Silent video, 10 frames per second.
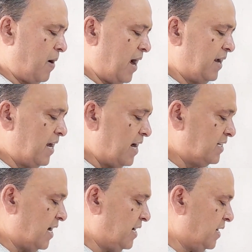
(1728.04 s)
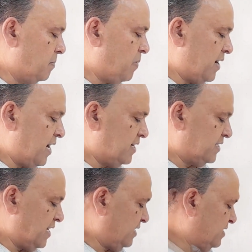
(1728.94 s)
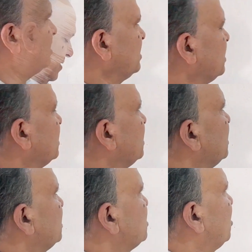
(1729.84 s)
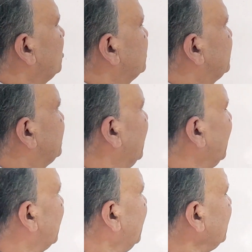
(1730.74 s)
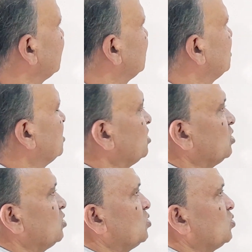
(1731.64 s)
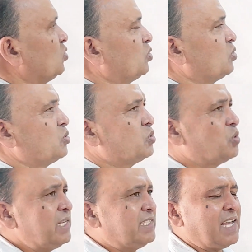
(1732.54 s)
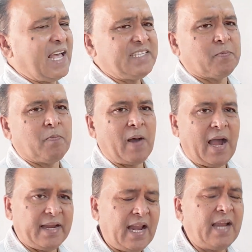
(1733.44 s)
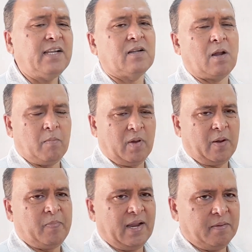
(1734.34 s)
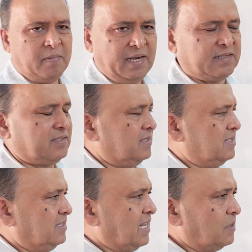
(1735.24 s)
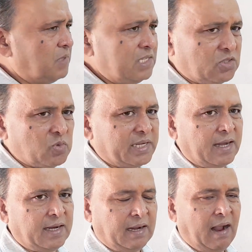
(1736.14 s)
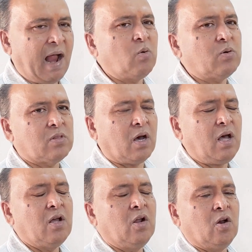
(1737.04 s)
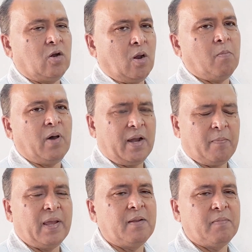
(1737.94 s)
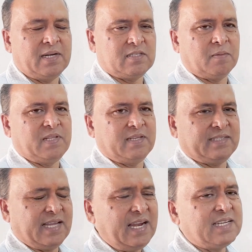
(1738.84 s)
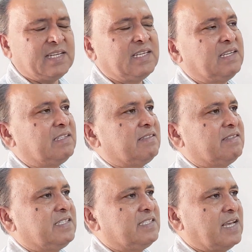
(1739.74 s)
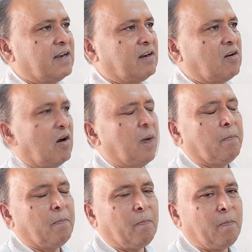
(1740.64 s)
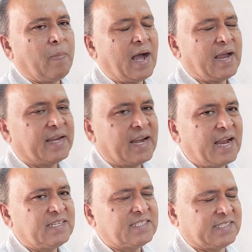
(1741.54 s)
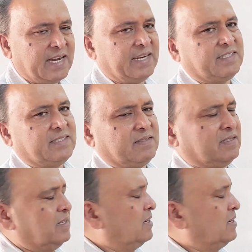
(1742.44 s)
finite and infinite sets? The set which has finite number of elements. That means we can count the number of elements of this set. These are called finite sets.